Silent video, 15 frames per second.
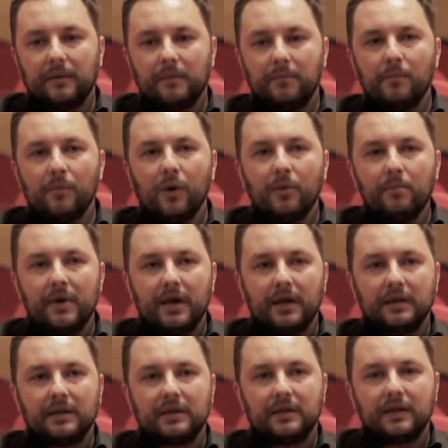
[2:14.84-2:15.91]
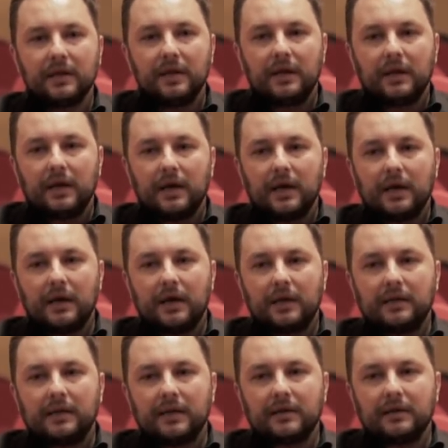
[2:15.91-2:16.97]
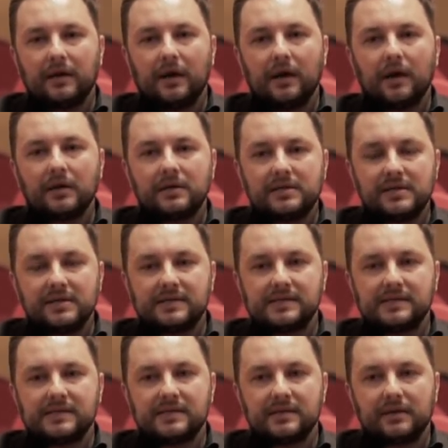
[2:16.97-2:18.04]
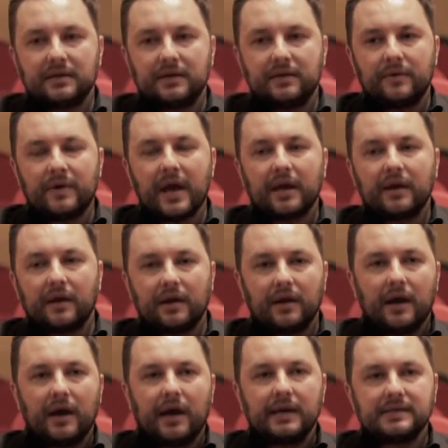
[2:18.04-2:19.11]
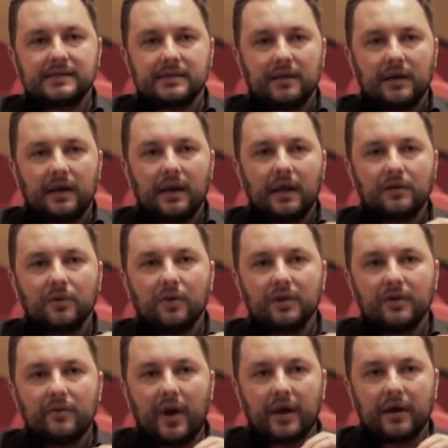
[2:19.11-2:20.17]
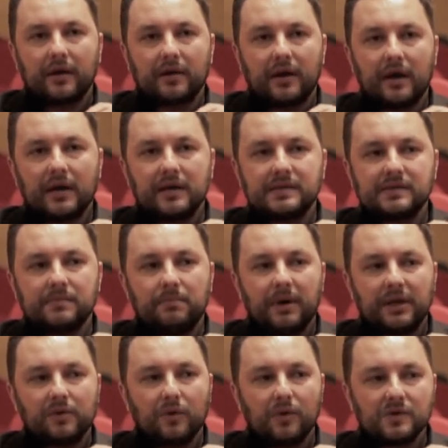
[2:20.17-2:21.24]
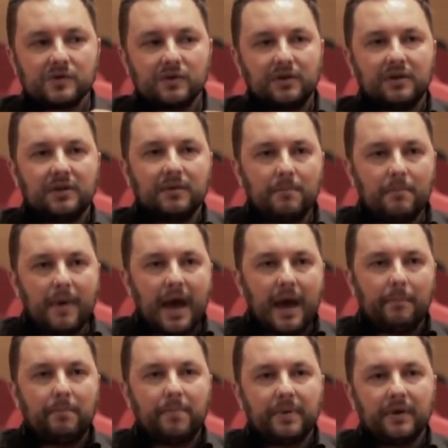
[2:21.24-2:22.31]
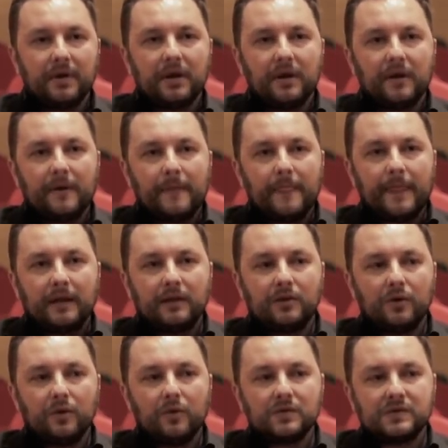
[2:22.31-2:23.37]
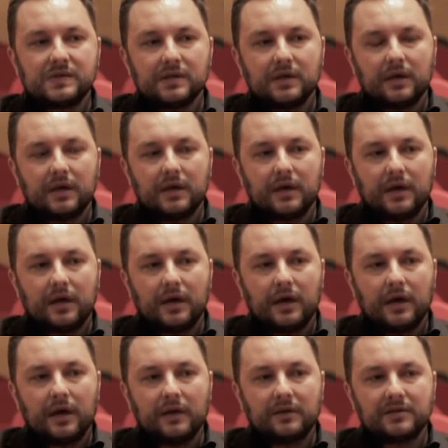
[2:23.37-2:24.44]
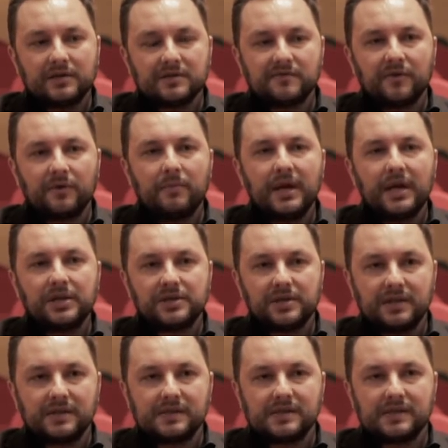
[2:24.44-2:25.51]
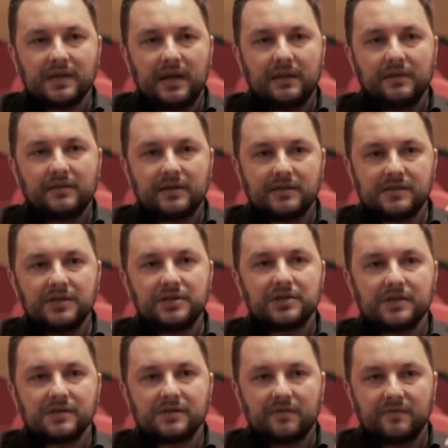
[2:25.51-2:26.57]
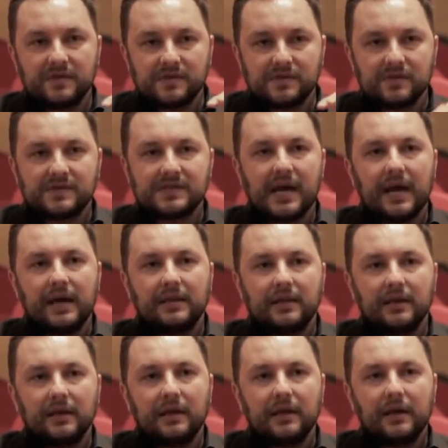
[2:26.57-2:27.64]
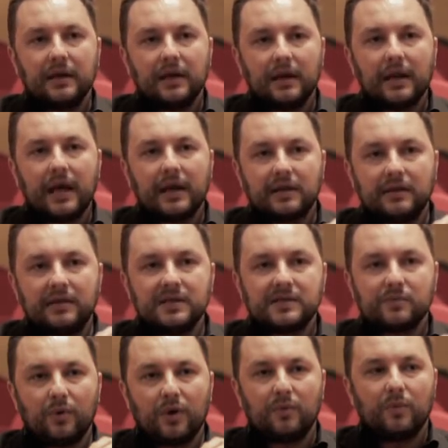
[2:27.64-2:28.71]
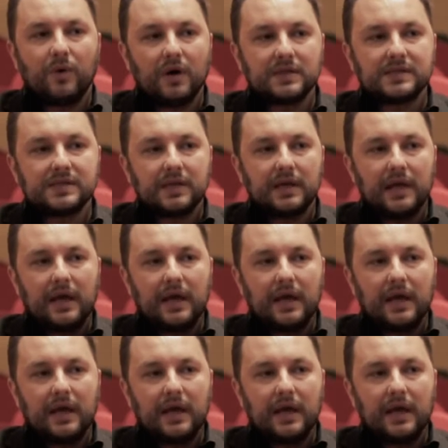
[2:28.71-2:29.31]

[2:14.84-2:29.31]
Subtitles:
moment that artists recognize, and not only recognize, but also to map those transformations and transitions of the society, like this one was.